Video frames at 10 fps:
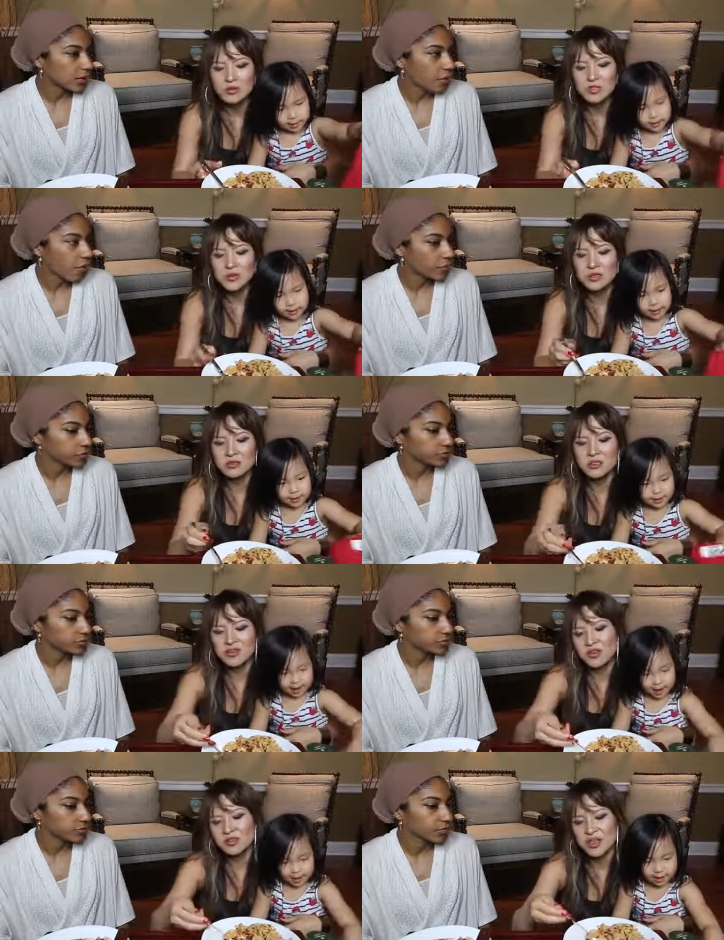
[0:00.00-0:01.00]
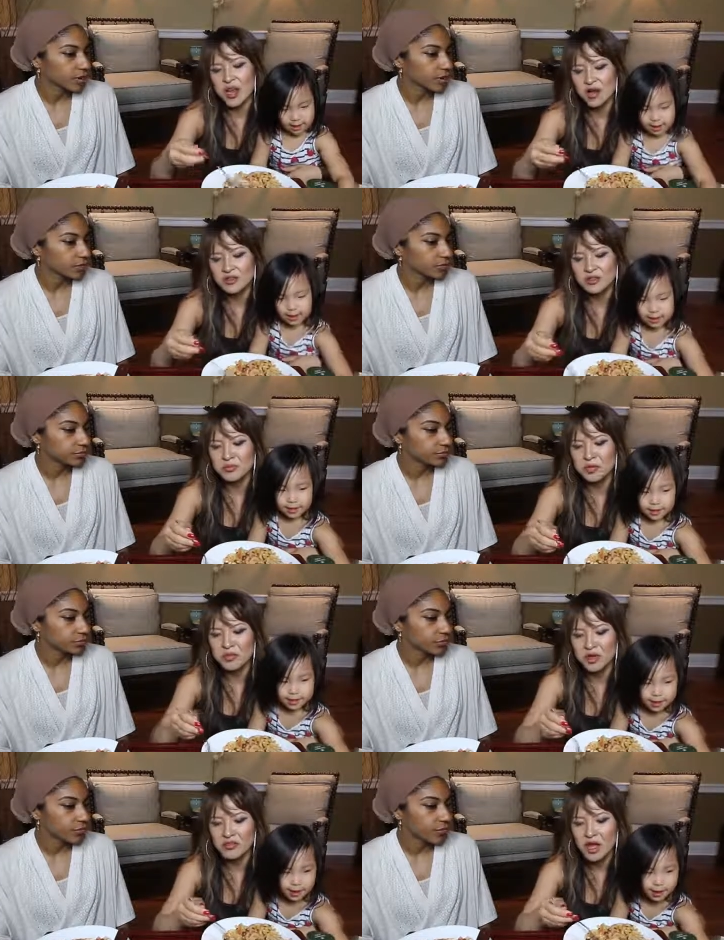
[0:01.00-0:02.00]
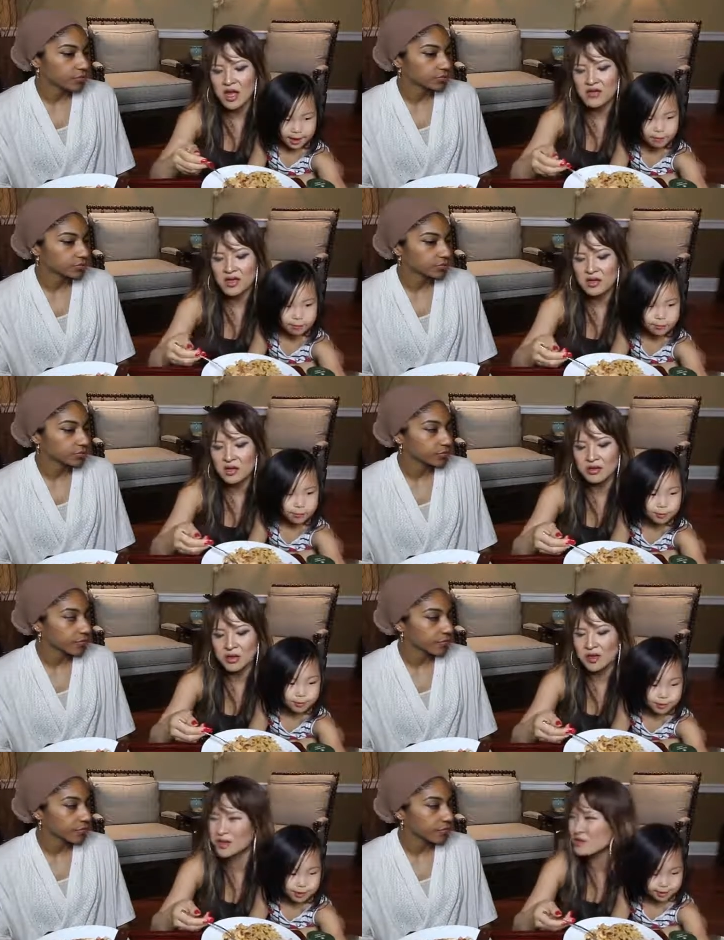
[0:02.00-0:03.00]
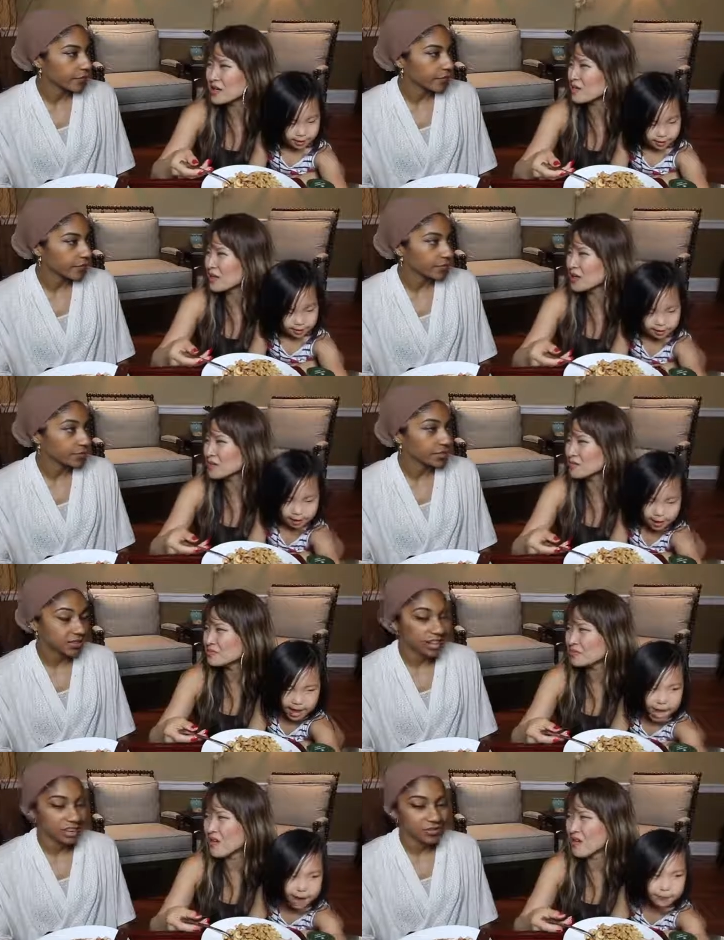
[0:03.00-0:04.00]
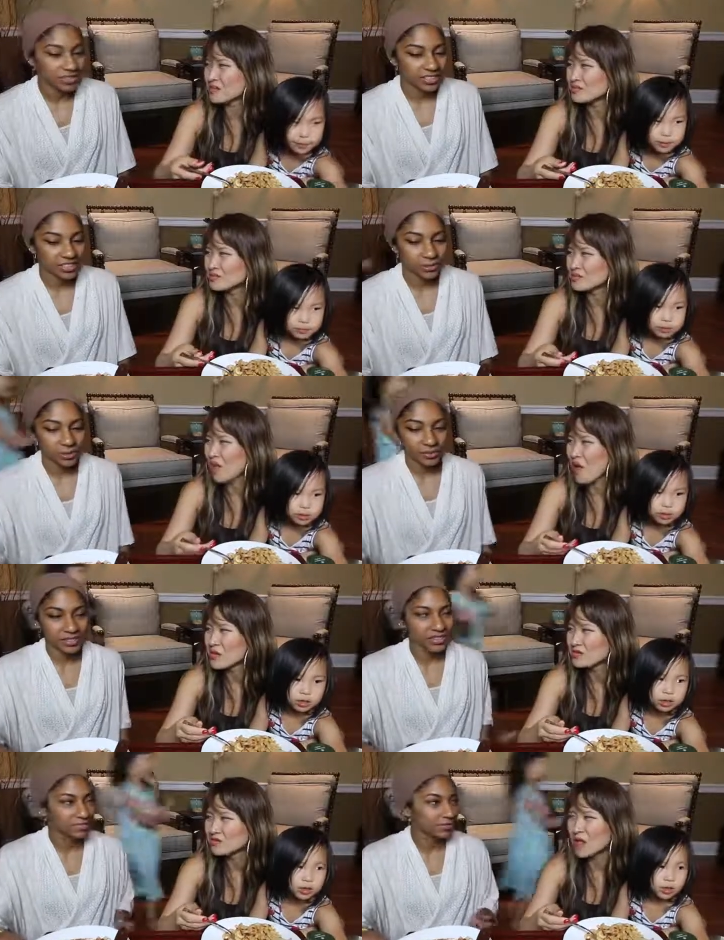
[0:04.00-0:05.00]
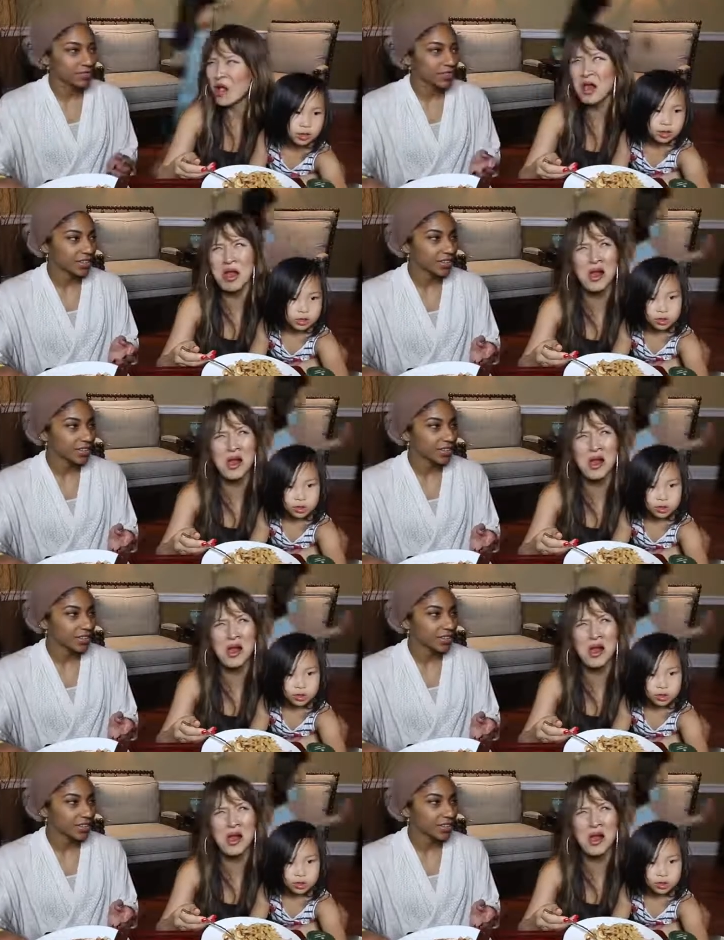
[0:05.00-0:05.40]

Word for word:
Speaker 1: just because you know there's tariffs or something like that, they kind of like you know what I mean? Yeah, I know exactly what you mean.